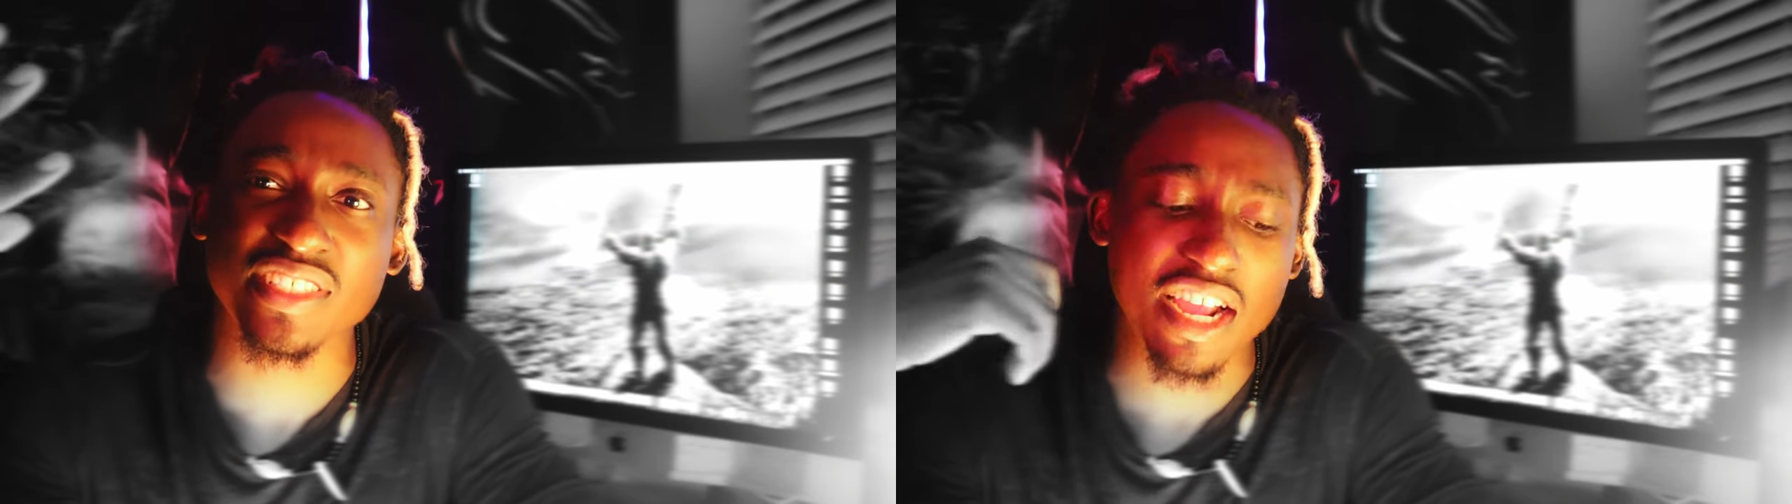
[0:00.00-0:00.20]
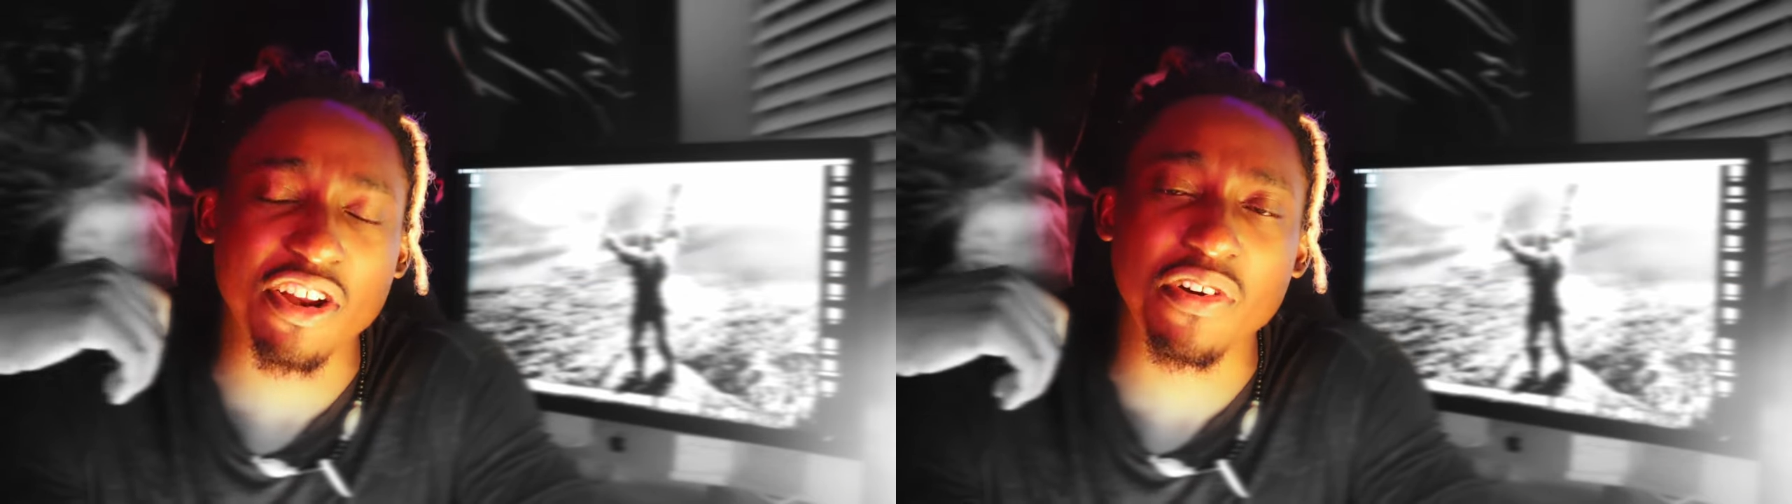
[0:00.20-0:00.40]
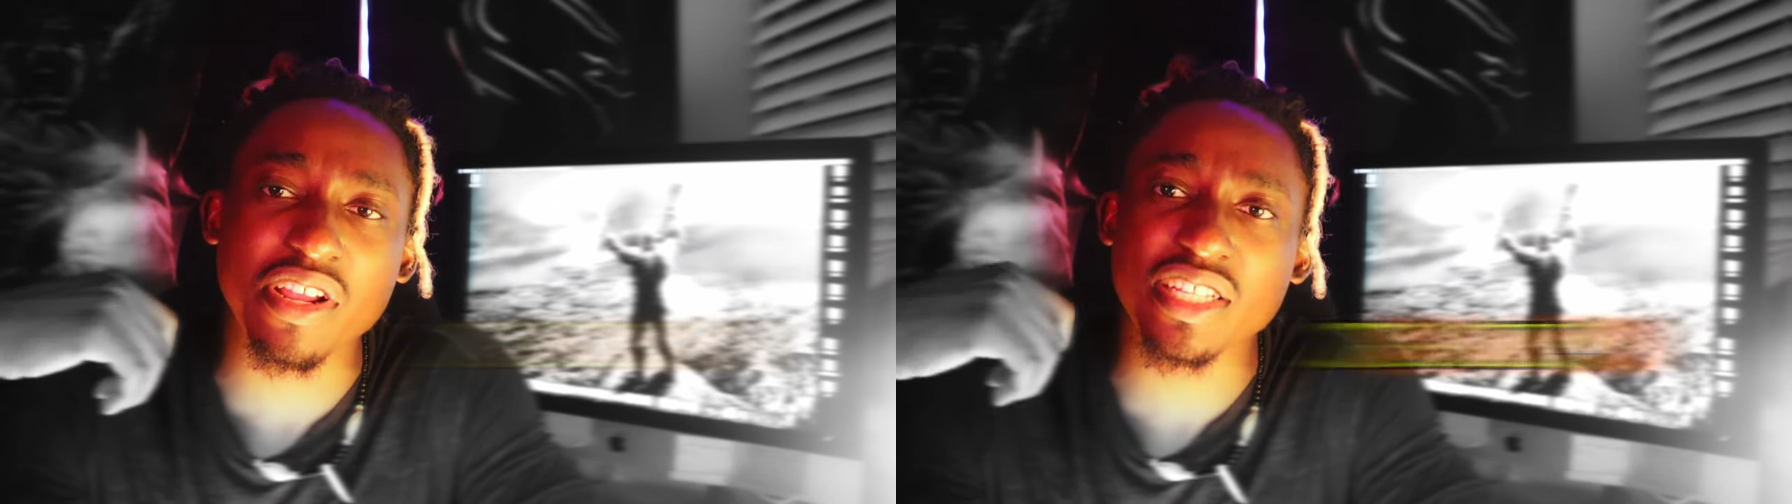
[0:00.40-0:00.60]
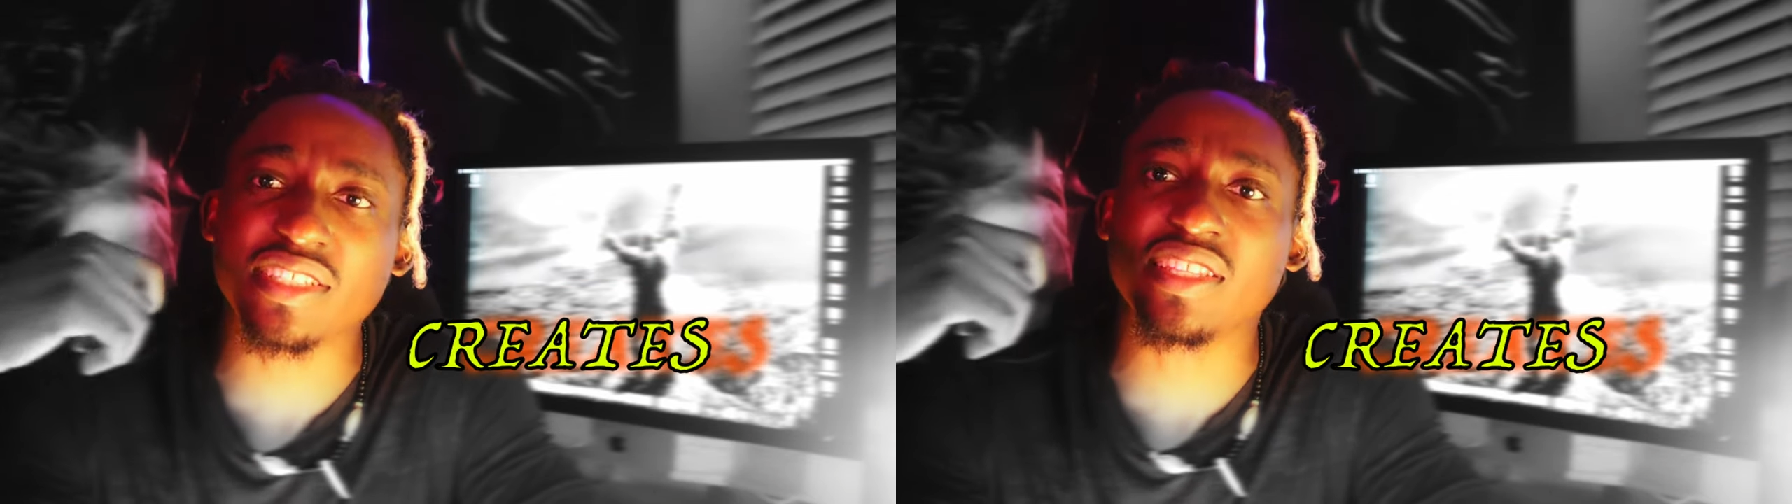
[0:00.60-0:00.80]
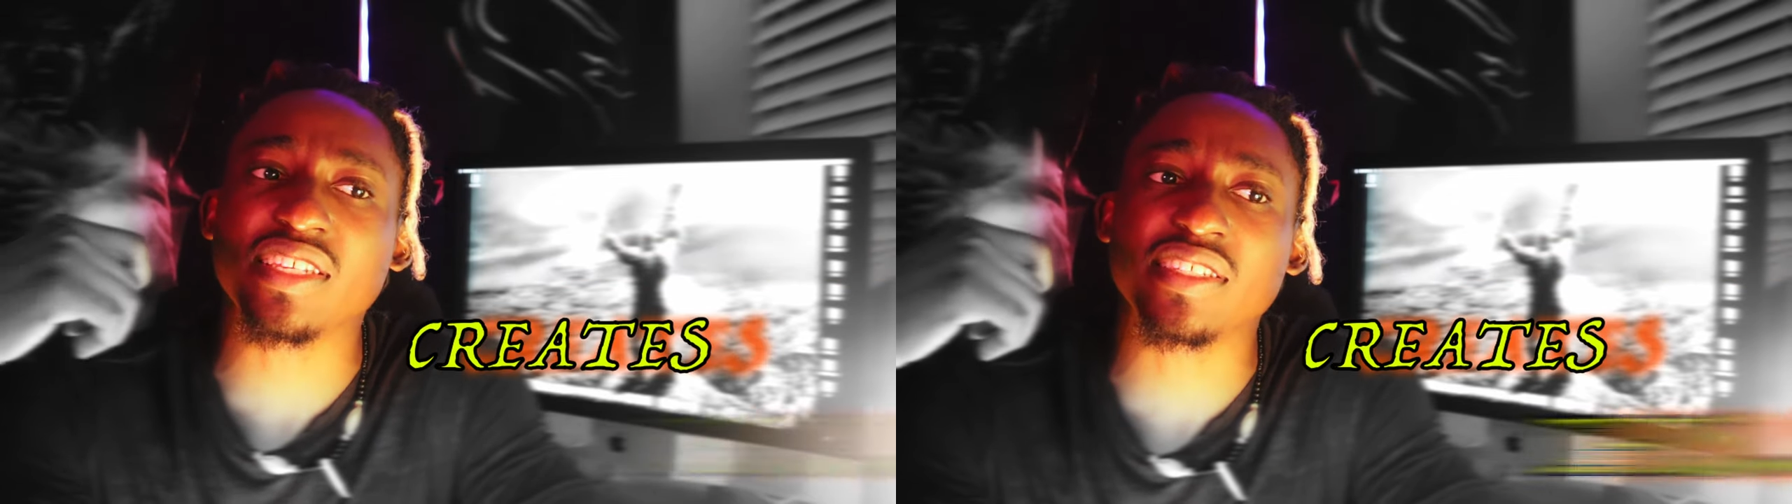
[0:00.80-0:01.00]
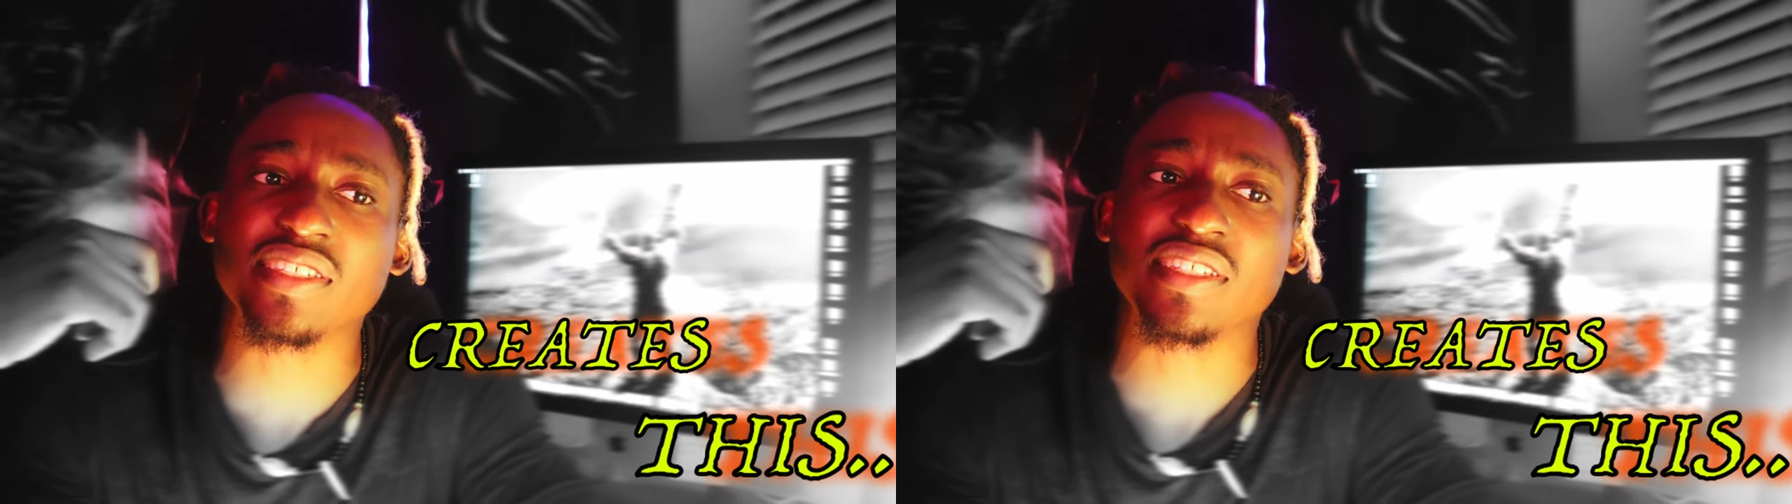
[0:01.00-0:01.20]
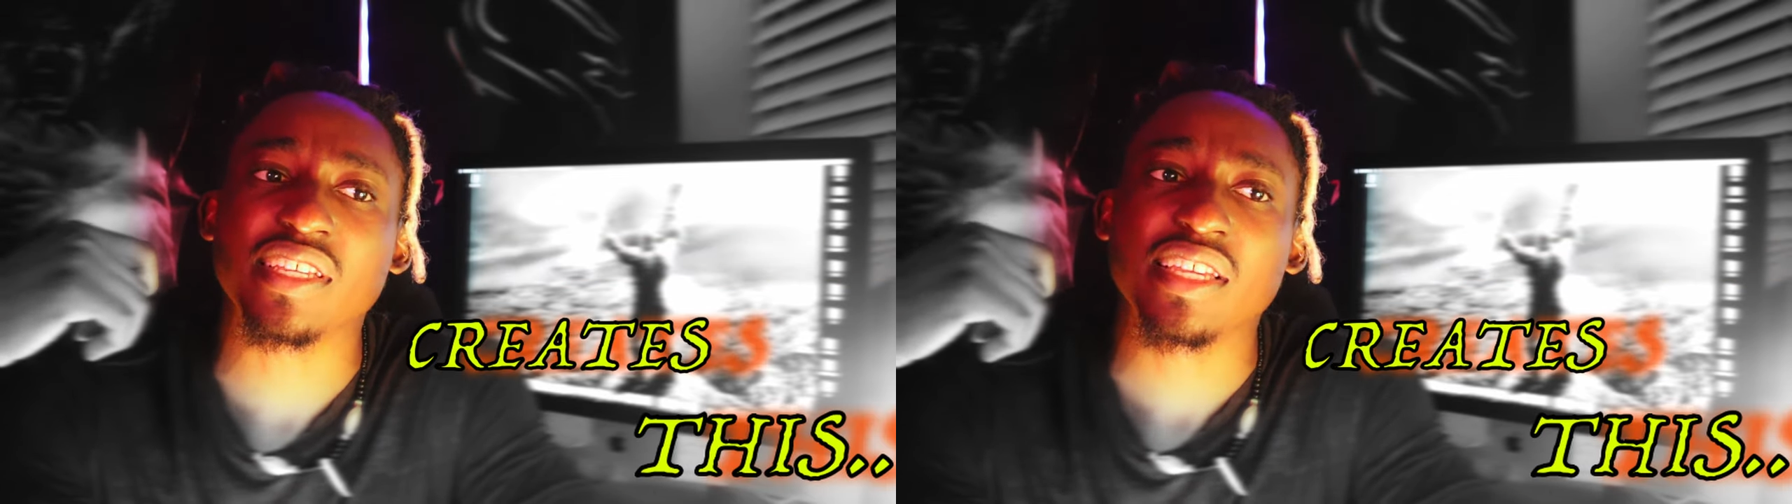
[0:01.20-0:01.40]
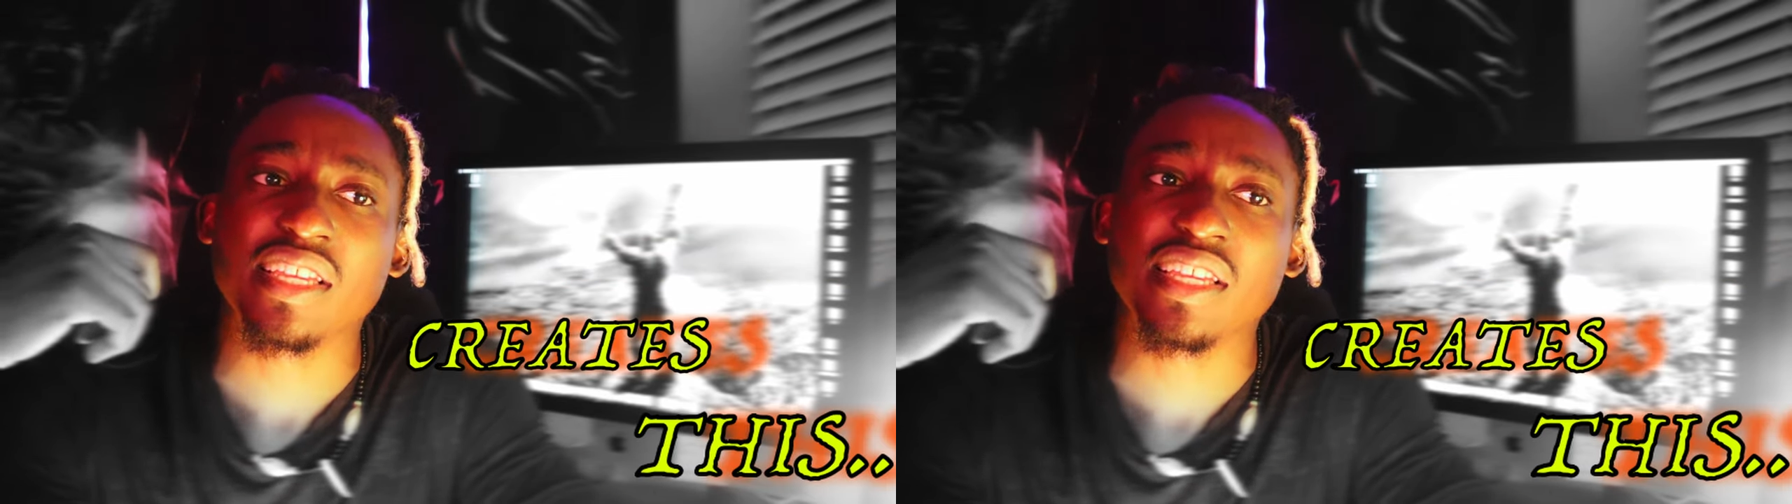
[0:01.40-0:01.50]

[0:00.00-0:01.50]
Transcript: and creates this